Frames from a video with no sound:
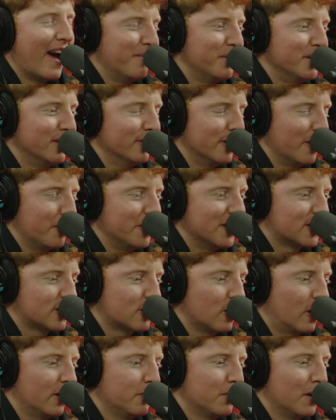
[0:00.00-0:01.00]
been doing? I've been
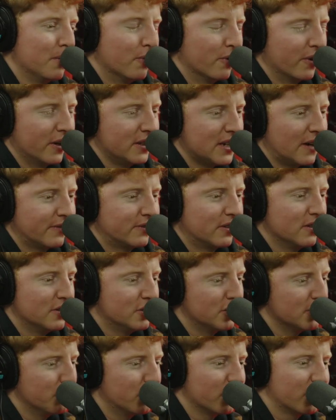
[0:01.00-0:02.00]
starting my mornings after the
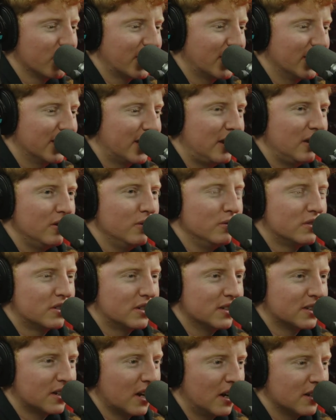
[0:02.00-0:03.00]
gym with like a huge,
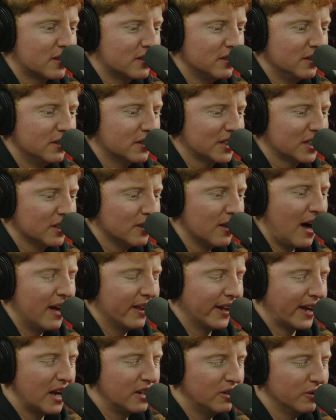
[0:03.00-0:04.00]
disgusting
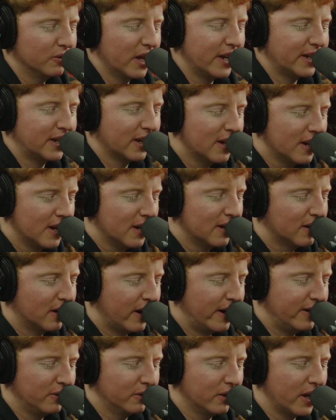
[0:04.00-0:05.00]
like I do like
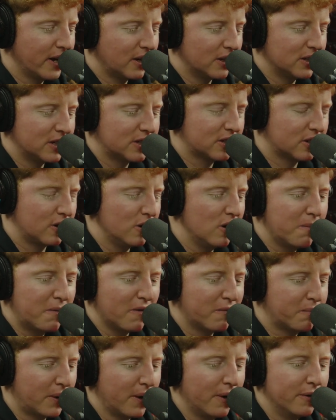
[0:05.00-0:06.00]
a scoop
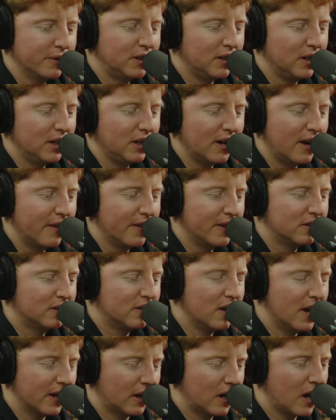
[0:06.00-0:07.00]
of protein and then
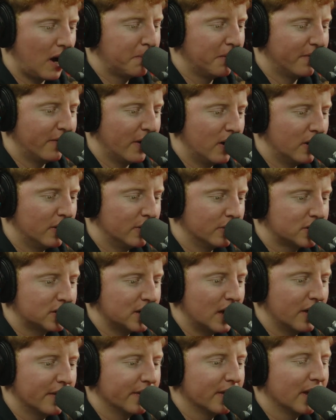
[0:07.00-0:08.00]
a cup of oats
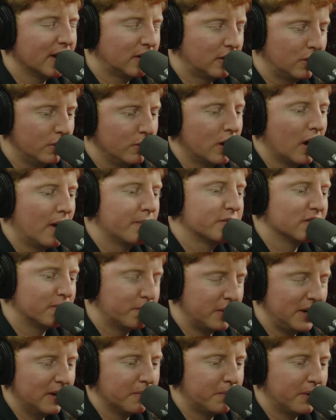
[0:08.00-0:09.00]
and then like 2 cups of
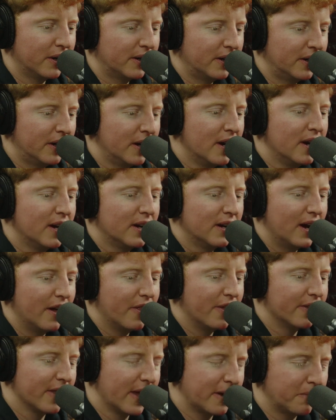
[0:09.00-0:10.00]
peanut butter and
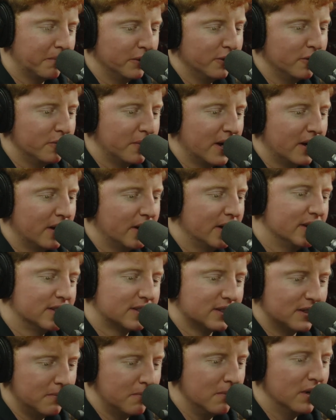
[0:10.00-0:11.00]
then like blueberries
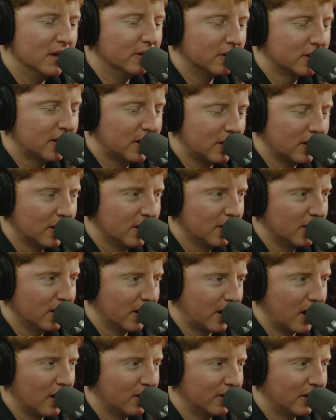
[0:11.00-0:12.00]
and milk,
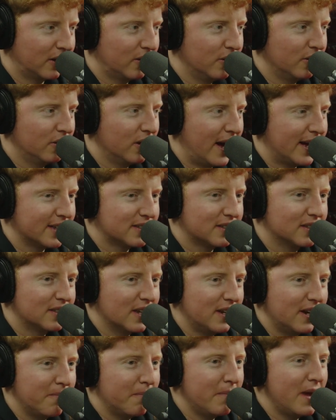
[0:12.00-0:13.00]
like 2 glasses,
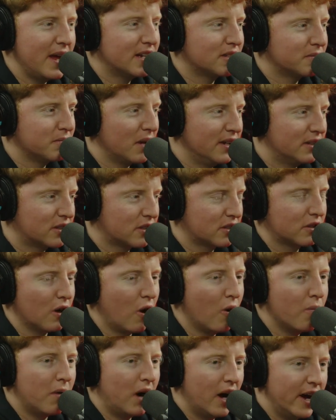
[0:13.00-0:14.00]
and it makes it's
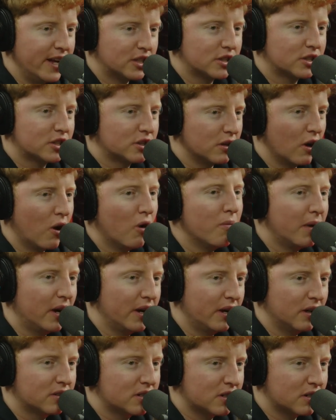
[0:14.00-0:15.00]
so
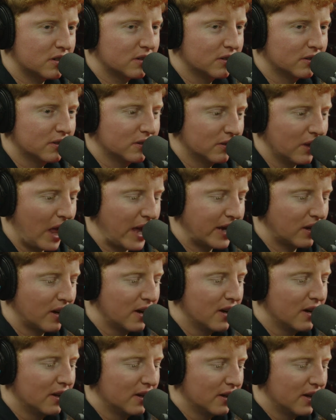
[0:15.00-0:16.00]
much like
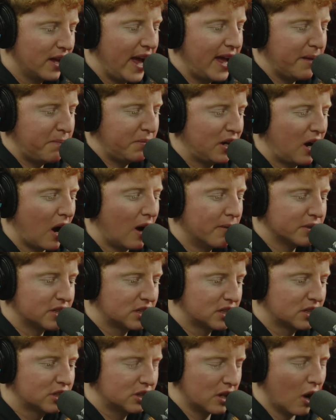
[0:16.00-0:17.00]
it becomes
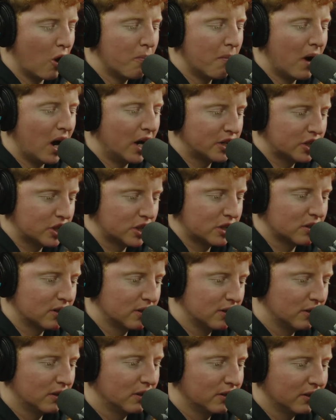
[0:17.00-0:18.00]
so much
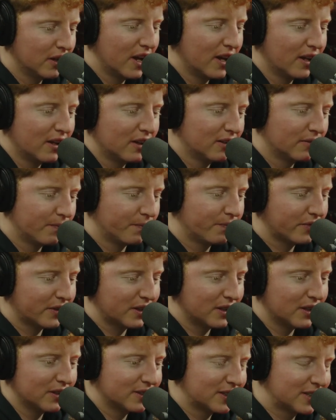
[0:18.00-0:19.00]

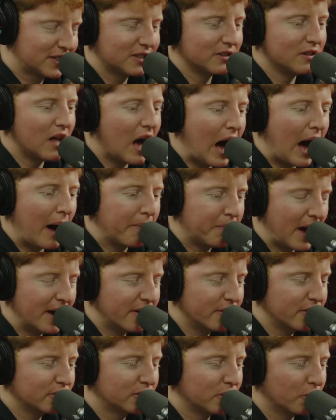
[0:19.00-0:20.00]
slop. I
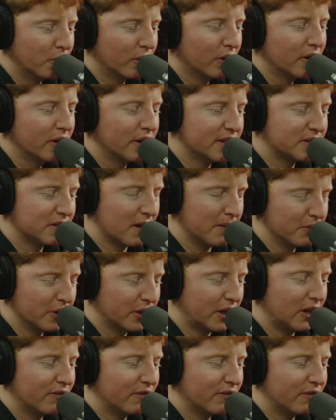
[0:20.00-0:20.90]
don't know what the word is I'm looking